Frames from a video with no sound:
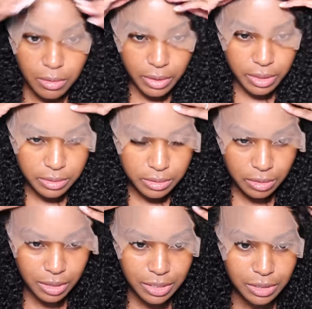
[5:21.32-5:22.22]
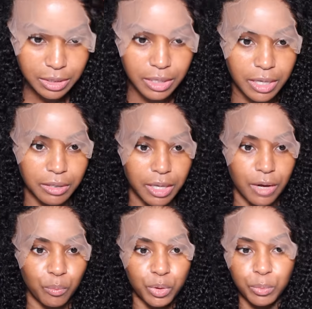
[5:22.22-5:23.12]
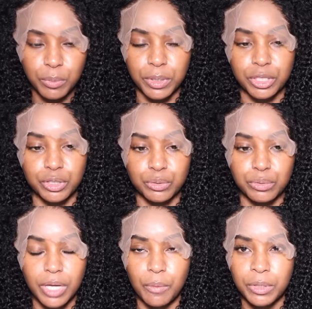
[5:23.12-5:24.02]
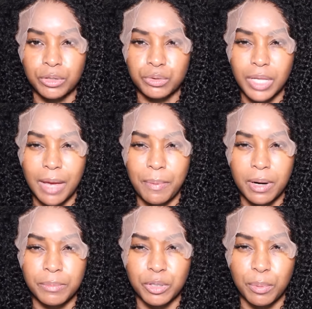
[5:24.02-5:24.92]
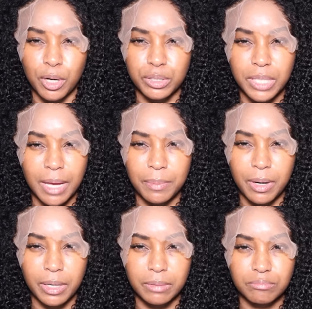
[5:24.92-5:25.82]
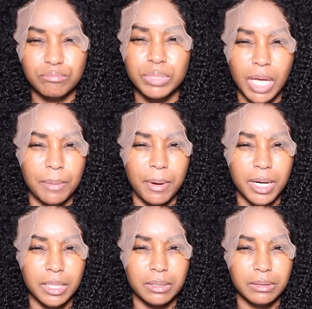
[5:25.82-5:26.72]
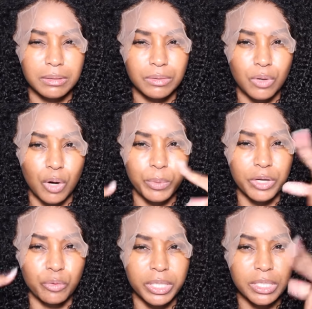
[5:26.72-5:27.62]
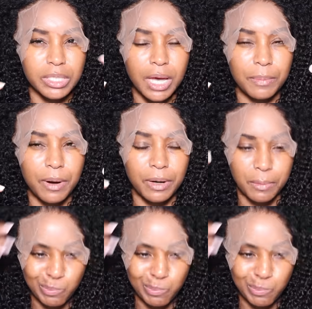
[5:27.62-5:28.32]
Okay, so let's look at the hairline. What do we want to do? Y'all want to do side part, middle part, side part, side part? Are we agreeing to side part?